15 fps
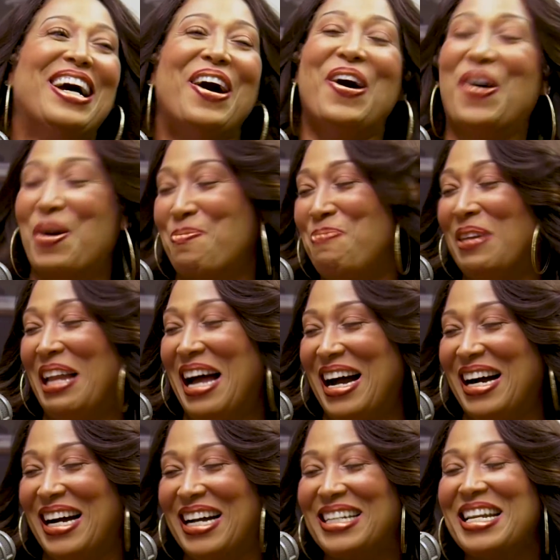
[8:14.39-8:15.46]
Or
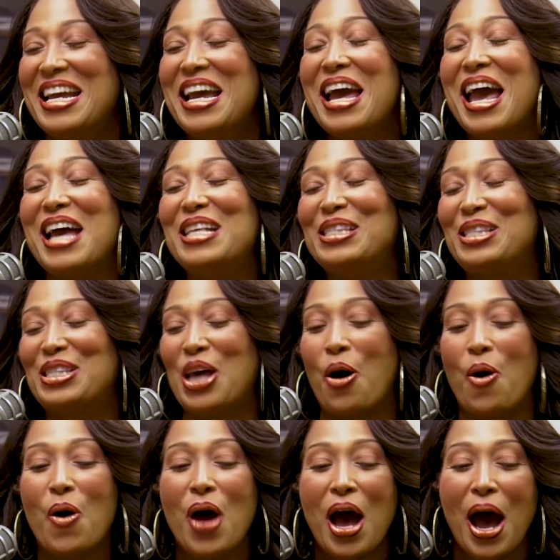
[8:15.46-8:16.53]
blonde. Yeah. And
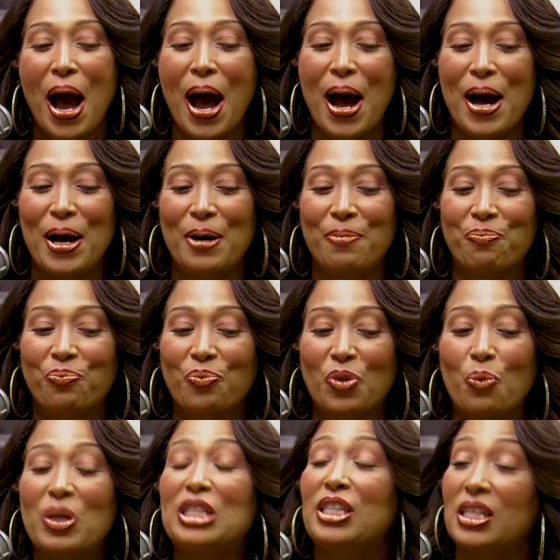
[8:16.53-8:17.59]
so
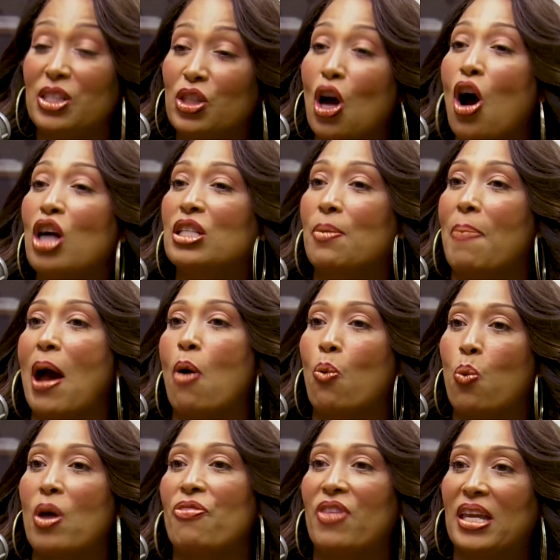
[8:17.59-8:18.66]
we just talked about
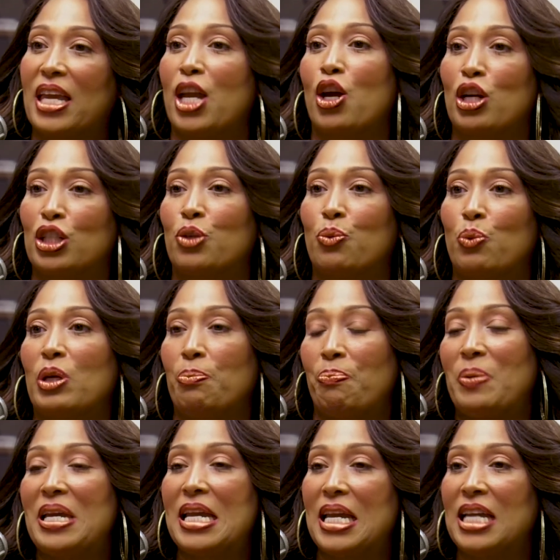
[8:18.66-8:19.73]
what the character would
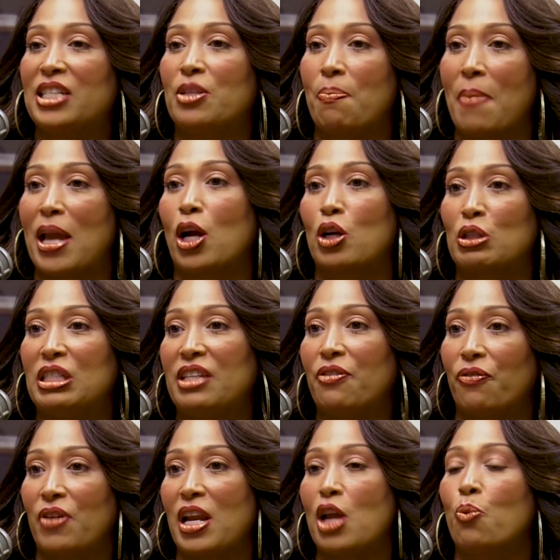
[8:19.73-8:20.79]
be to make her
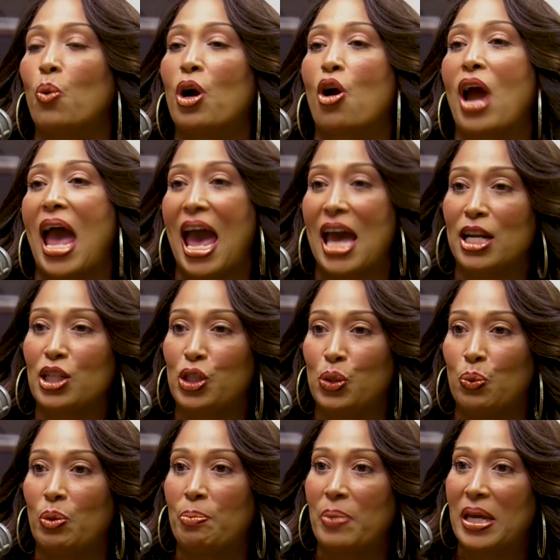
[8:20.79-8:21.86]
different and what her attitude
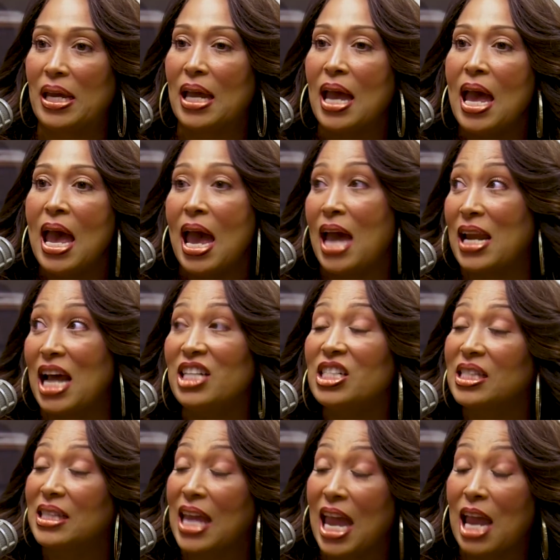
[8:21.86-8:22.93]
would be. And I
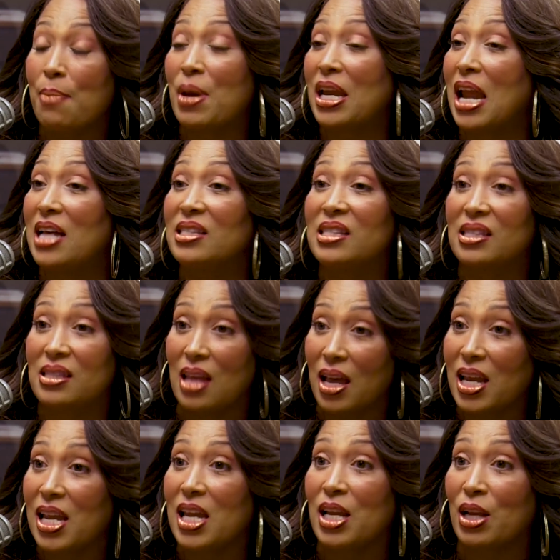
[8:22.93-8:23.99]
just came and I
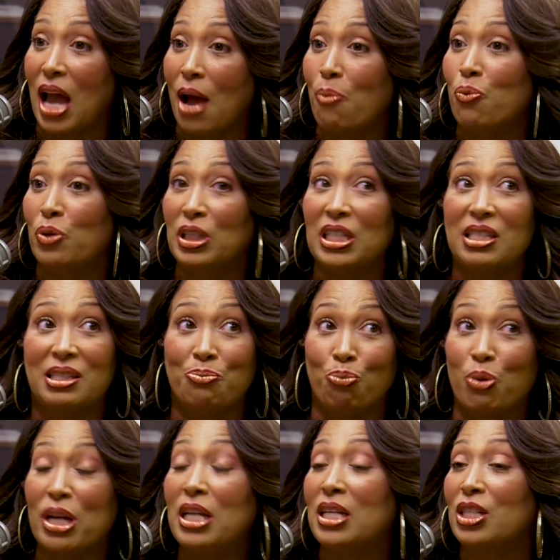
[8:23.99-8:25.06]
studied. I really
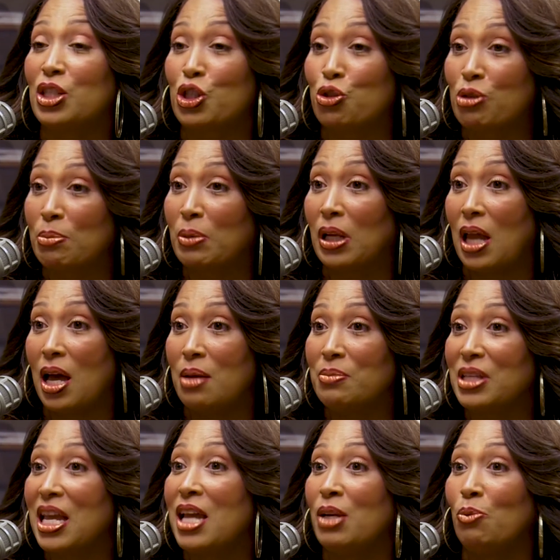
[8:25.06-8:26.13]
went into strip clubs
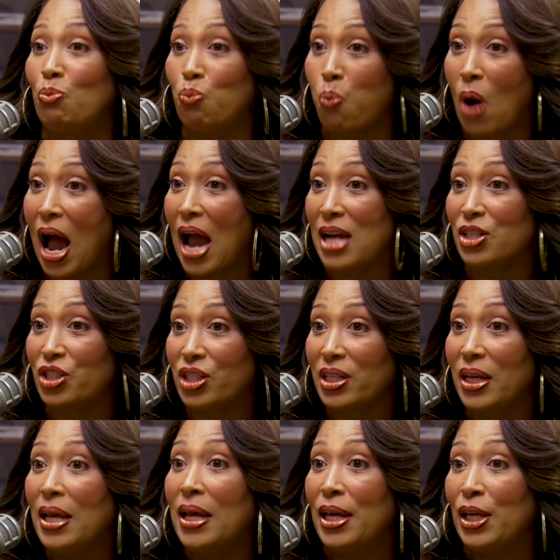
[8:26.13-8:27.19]
and watched,
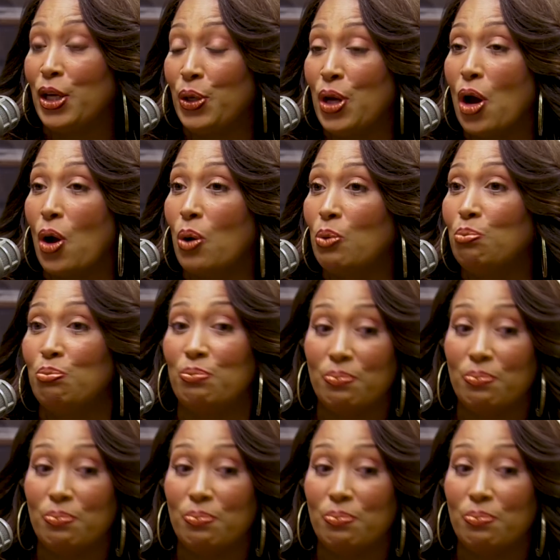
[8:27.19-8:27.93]
you know,